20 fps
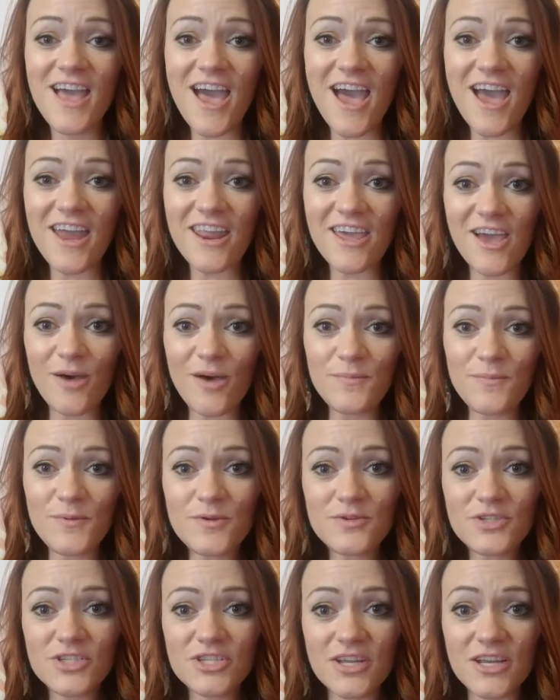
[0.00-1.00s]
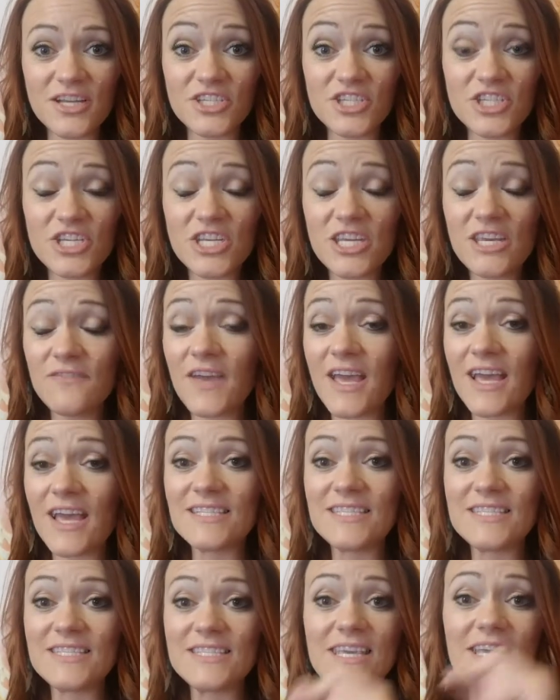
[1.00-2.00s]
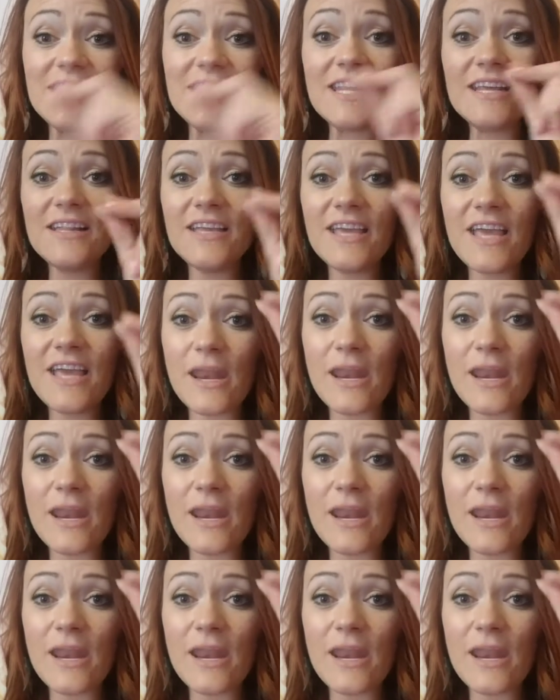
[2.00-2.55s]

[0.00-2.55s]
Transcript: And I help you achieve exceedingly